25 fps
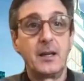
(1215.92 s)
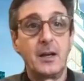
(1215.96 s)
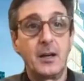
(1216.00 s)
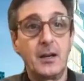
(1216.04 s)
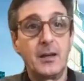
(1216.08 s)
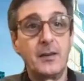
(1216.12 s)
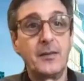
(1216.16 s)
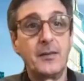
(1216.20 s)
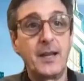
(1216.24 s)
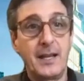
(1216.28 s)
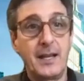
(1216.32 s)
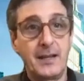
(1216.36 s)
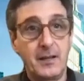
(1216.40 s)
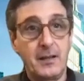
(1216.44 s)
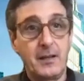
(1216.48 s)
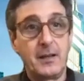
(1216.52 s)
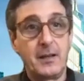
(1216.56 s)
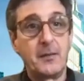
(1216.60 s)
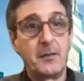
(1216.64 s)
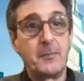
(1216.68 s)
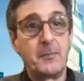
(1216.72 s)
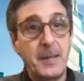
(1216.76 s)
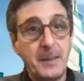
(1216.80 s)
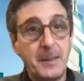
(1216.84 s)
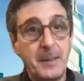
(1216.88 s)
that
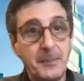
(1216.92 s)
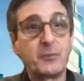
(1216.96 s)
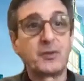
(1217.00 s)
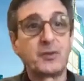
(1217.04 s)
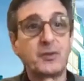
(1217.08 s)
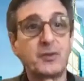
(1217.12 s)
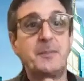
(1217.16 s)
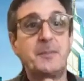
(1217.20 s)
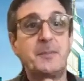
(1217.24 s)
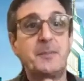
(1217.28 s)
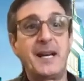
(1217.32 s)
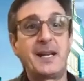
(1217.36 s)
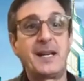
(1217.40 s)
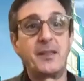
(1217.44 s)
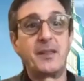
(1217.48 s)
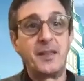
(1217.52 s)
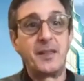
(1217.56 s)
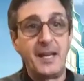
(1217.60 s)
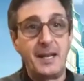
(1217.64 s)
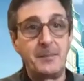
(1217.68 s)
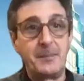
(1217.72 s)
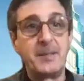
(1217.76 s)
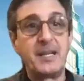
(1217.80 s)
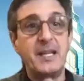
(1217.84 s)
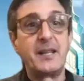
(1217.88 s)
people respect
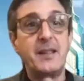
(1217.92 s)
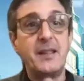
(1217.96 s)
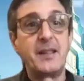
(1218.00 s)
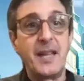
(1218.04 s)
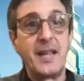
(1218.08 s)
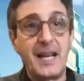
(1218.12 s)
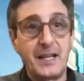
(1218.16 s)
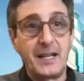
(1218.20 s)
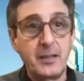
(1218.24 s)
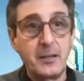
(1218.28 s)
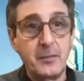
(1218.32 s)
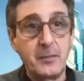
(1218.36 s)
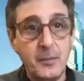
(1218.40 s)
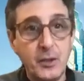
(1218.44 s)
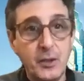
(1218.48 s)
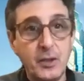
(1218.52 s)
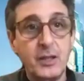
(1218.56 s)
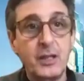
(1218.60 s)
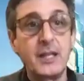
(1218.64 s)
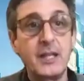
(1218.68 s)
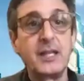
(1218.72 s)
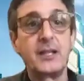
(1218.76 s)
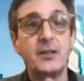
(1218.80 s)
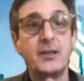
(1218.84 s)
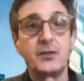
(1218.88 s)
them in that
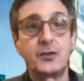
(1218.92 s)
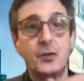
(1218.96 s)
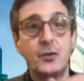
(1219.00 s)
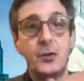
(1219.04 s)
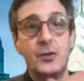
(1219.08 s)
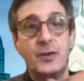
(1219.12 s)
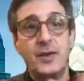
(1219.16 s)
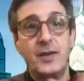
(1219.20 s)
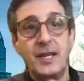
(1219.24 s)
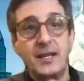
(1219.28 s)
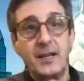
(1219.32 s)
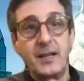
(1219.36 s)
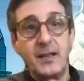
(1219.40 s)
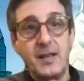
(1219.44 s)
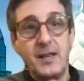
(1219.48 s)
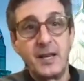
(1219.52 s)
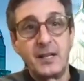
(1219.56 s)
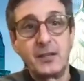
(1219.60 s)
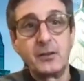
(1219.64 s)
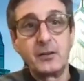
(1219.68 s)
community, so that their